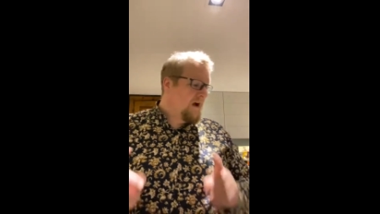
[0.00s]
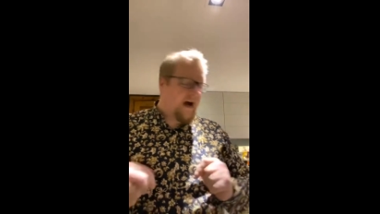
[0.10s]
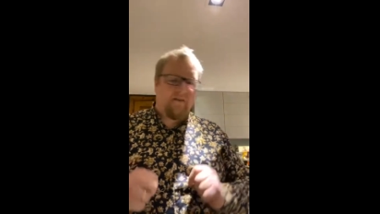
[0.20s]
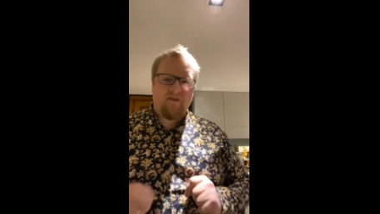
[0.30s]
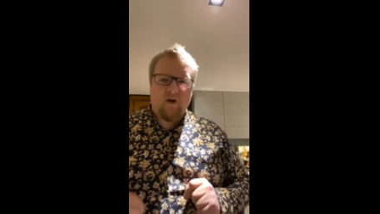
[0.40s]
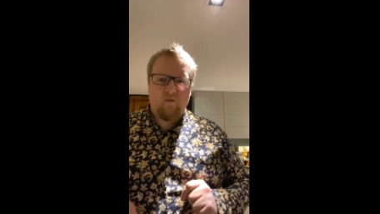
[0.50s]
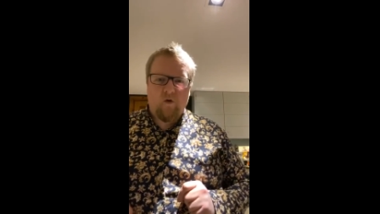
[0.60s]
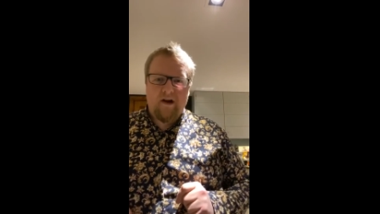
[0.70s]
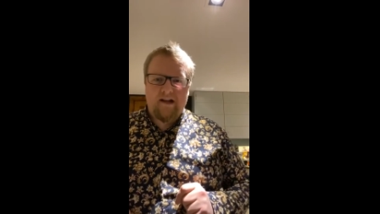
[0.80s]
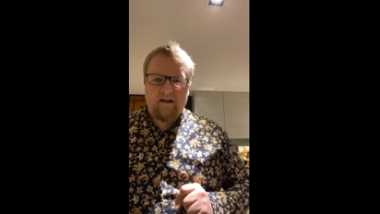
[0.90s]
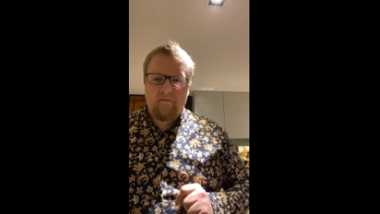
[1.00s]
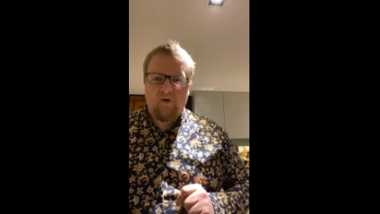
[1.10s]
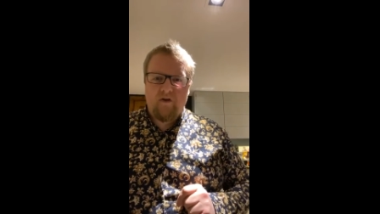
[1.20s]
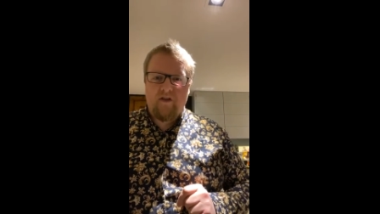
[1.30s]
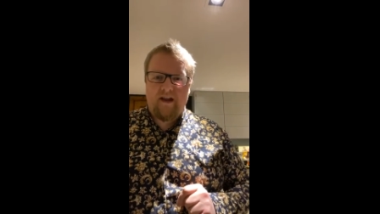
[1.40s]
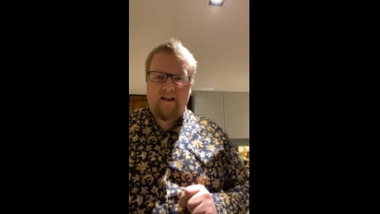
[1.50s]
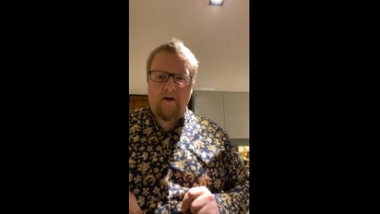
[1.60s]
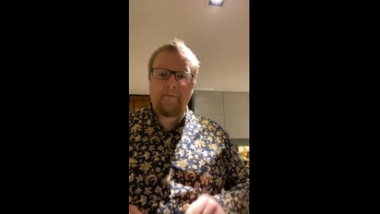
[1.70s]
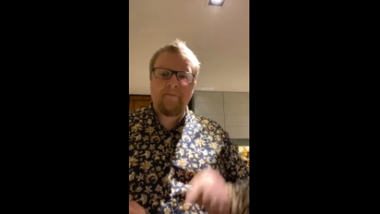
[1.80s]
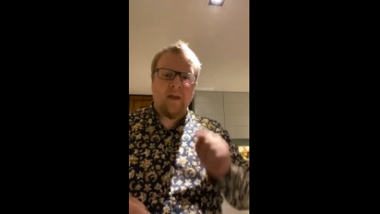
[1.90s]
I have forgotten one little important thing
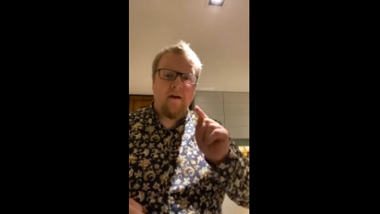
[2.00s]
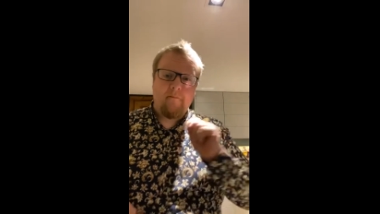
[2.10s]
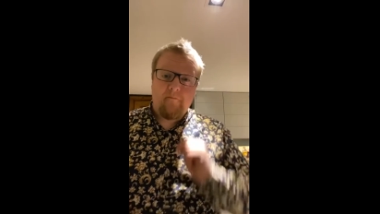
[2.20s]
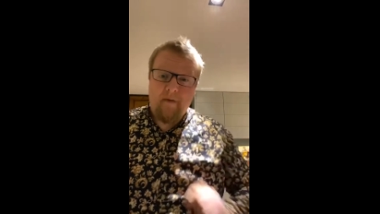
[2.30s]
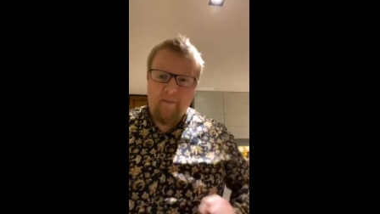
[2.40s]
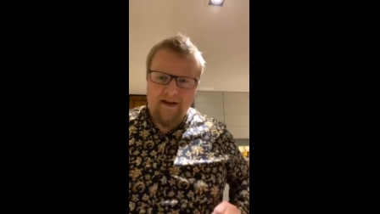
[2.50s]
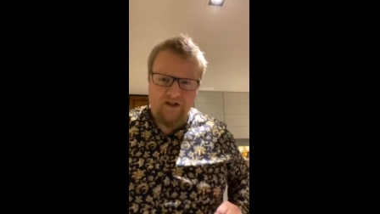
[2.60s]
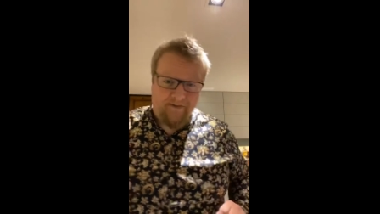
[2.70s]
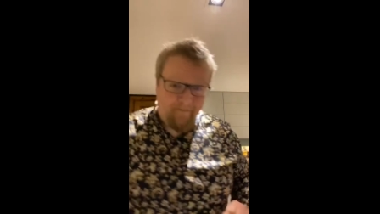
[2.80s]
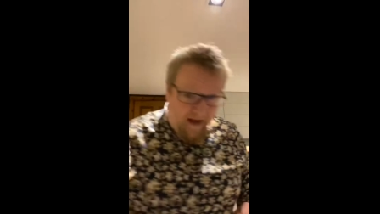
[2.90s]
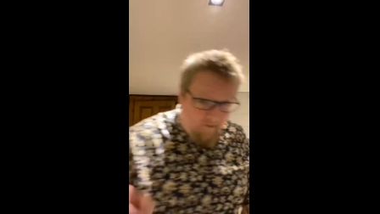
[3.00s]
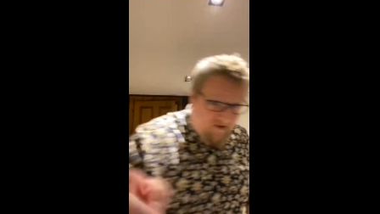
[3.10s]
though. My measure. Bear with